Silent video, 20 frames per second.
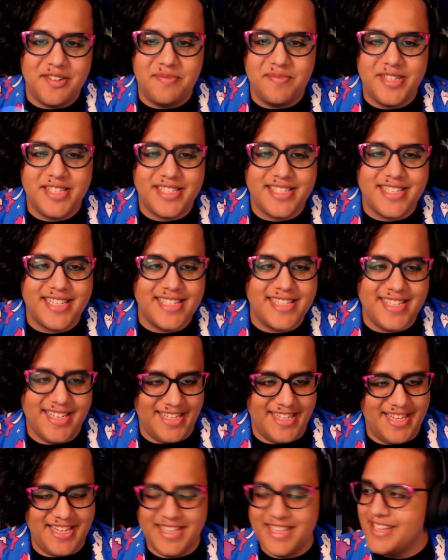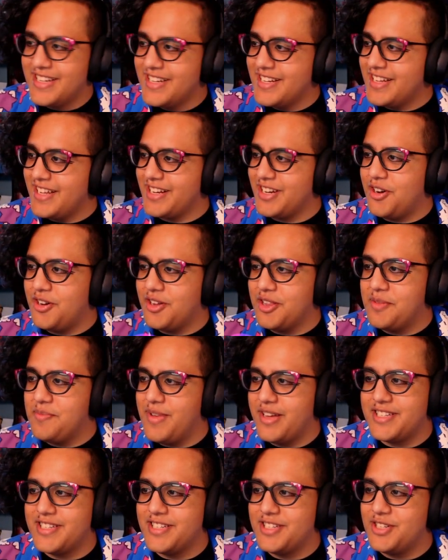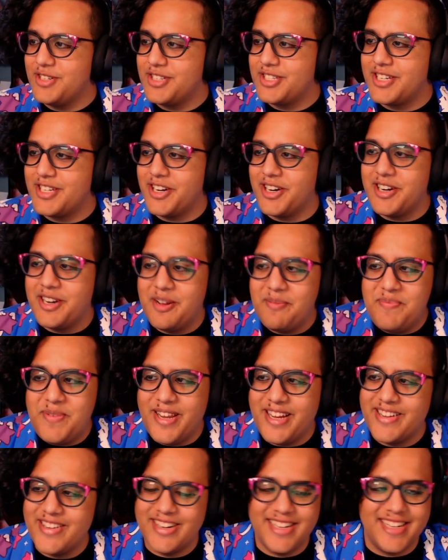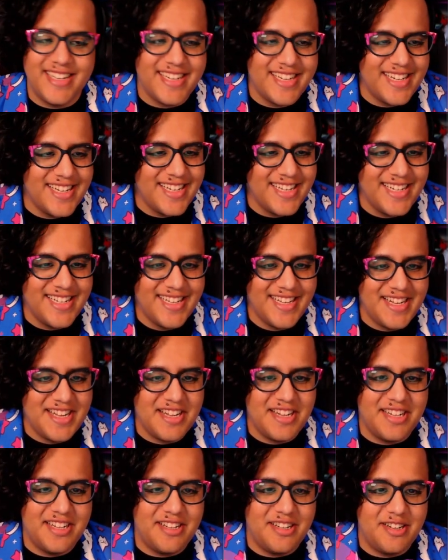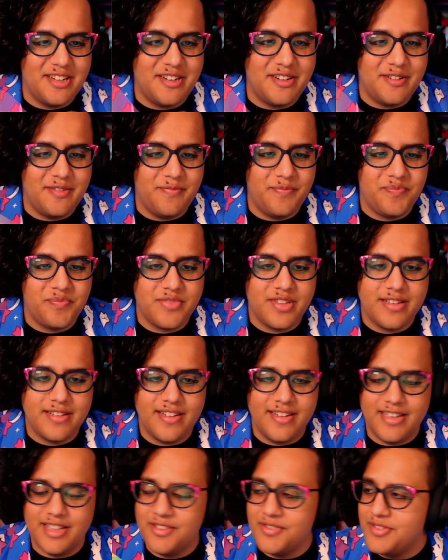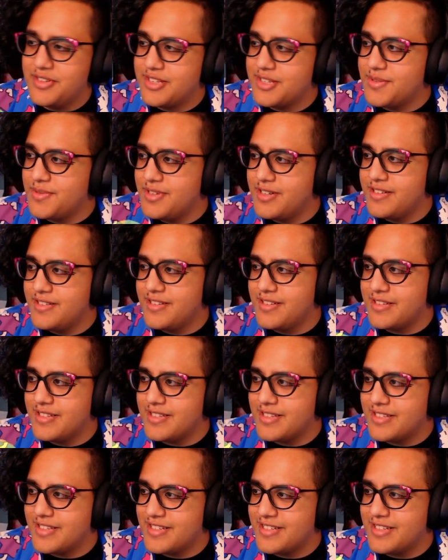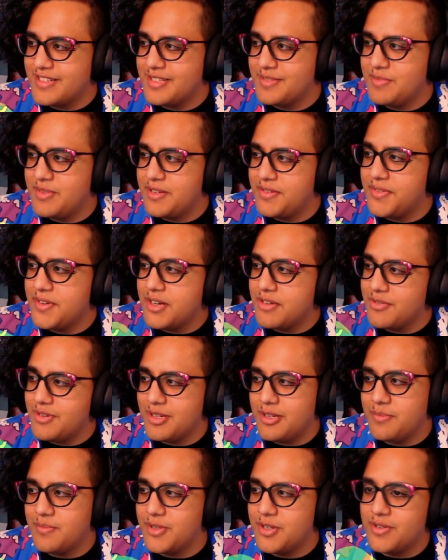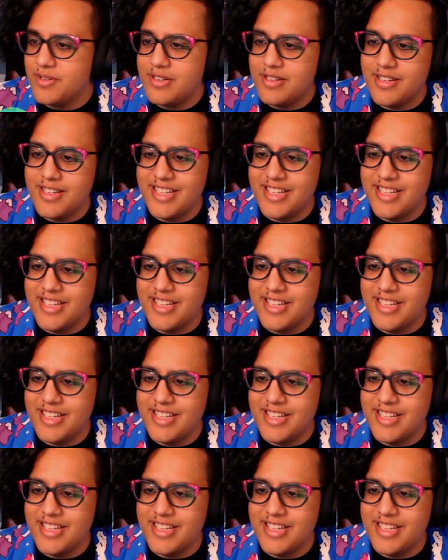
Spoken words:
just to see like all the messages start appearing. I love this one. This is my favorite emote.